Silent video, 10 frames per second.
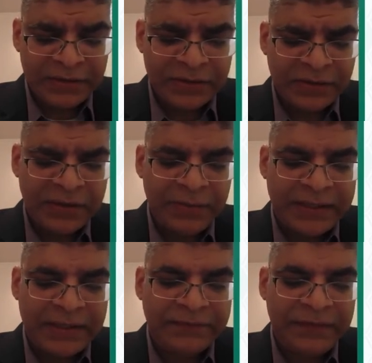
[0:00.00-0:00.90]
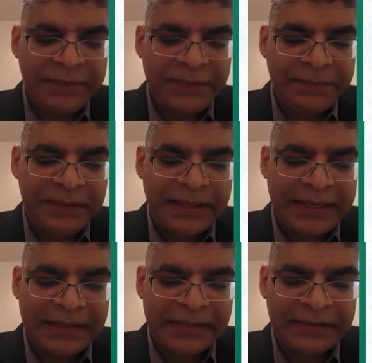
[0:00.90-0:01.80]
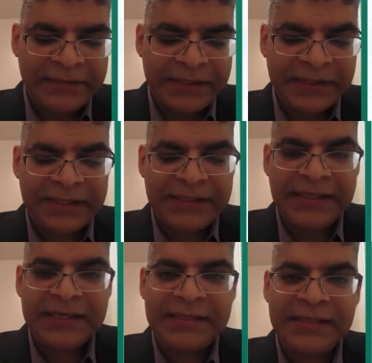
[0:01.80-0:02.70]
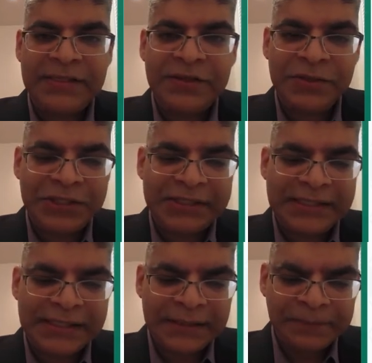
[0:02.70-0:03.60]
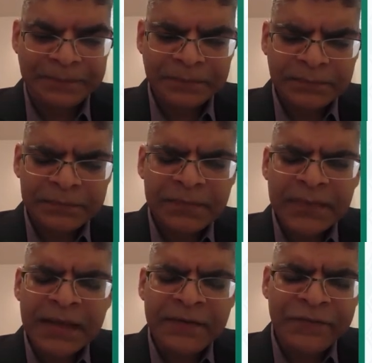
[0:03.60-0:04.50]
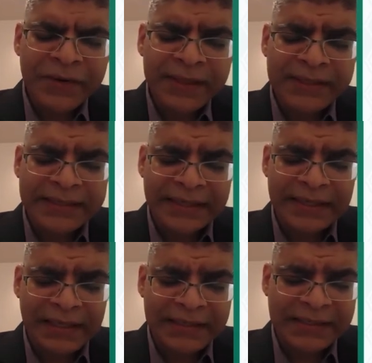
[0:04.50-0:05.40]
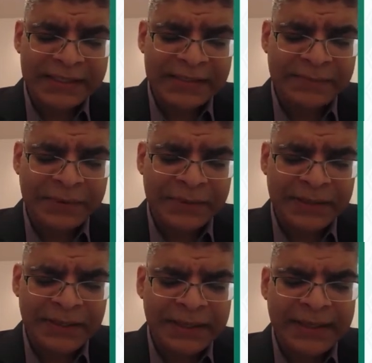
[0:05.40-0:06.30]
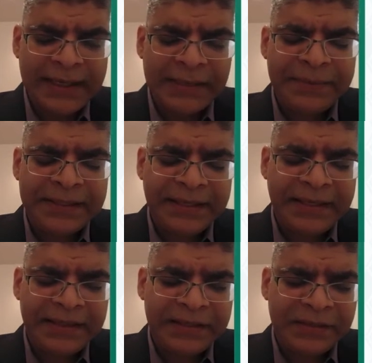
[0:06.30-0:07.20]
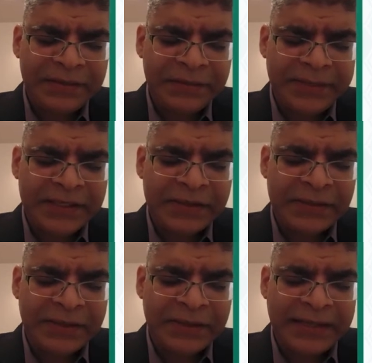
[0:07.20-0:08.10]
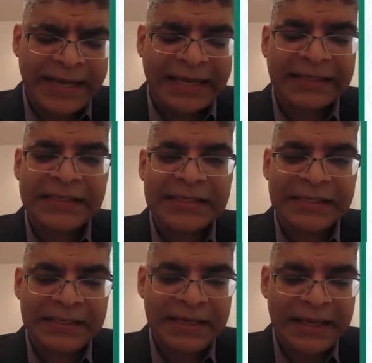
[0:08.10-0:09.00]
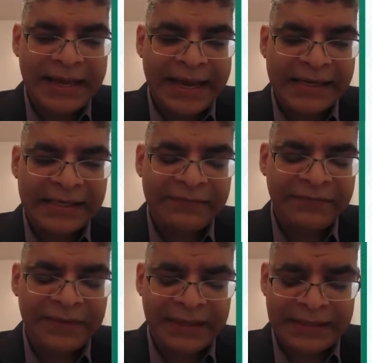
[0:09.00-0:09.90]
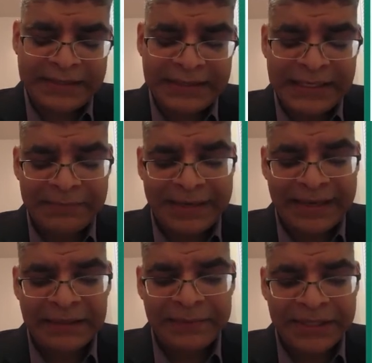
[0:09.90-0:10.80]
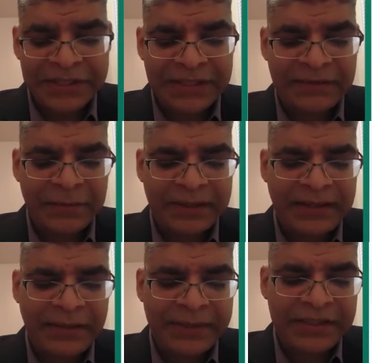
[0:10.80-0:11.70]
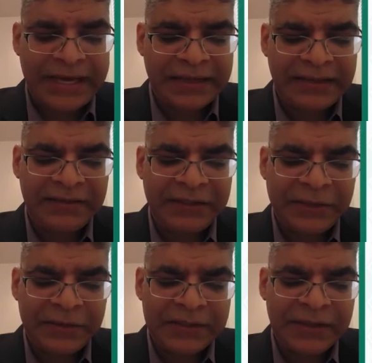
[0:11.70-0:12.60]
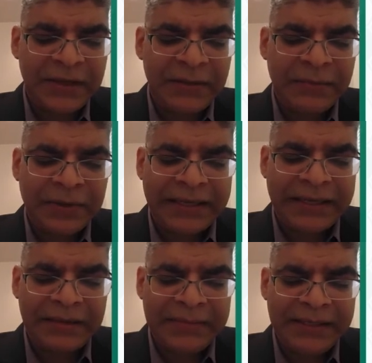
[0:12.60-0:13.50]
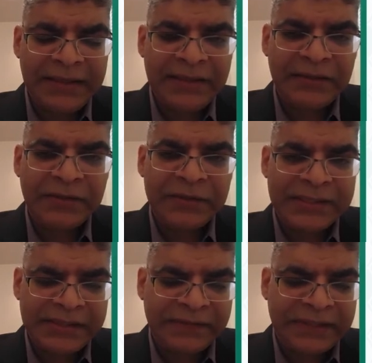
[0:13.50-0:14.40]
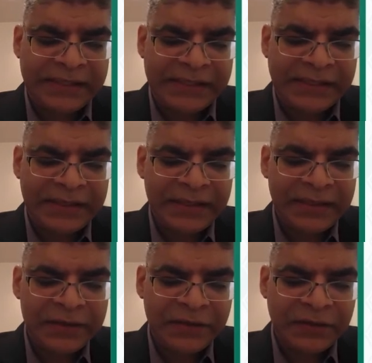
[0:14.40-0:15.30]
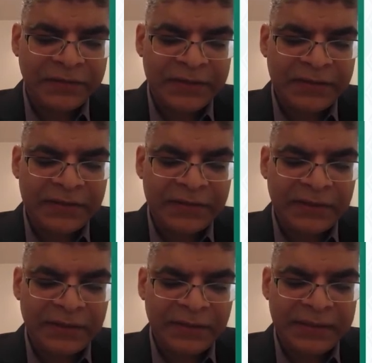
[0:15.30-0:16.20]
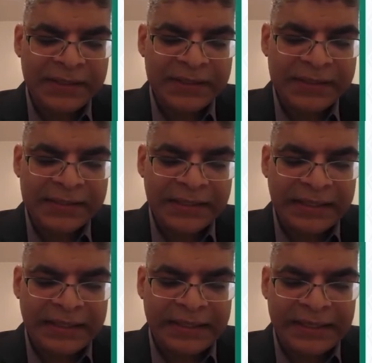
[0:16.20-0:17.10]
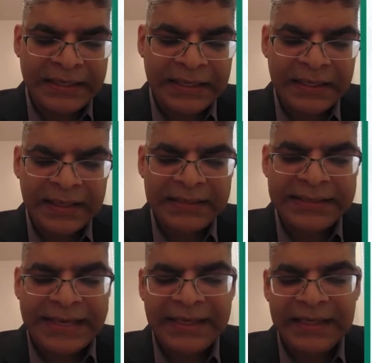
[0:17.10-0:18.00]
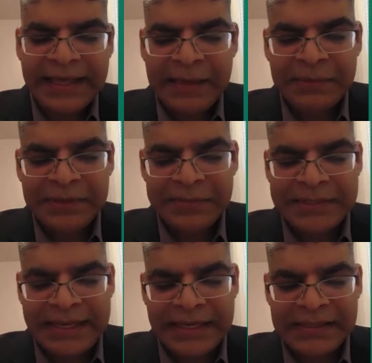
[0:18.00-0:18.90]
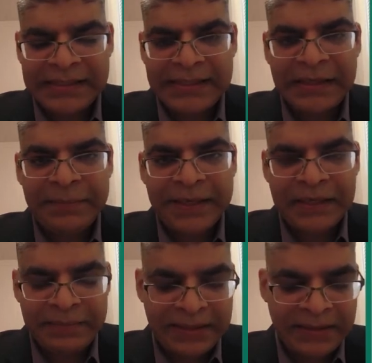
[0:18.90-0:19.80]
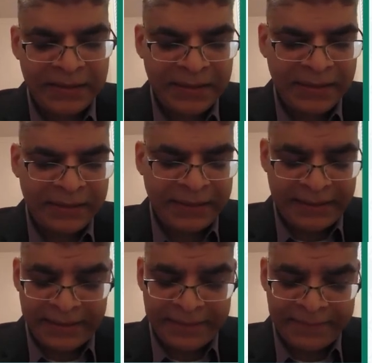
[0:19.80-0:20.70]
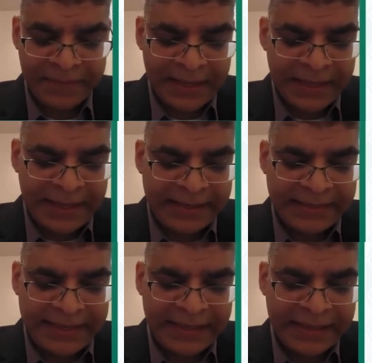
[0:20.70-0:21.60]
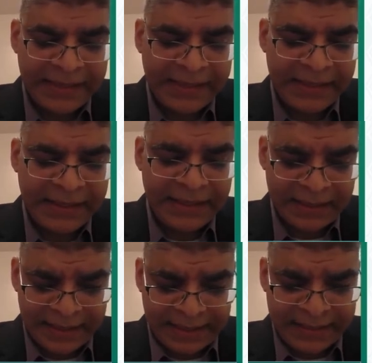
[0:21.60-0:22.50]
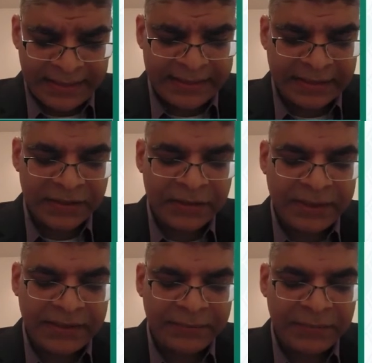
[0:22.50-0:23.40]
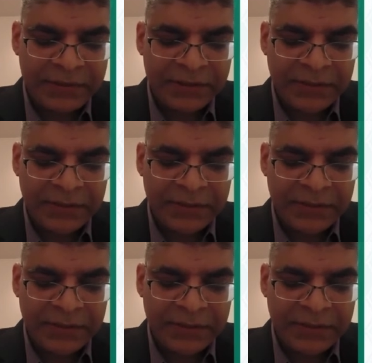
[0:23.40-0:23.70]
to the wonderful people at Richard Ed.S and Associates for their technology support, in particular to Ms. Dorothy Atkinson and her team. I had the pleasure of working with Jacqueline Gross, Mona Hamidi, Tawsif Khan, Sophie Titulo, Cesar Halal, Daniel Abrams, and Sarah Putterman. I thank Dr. Jawad Abdul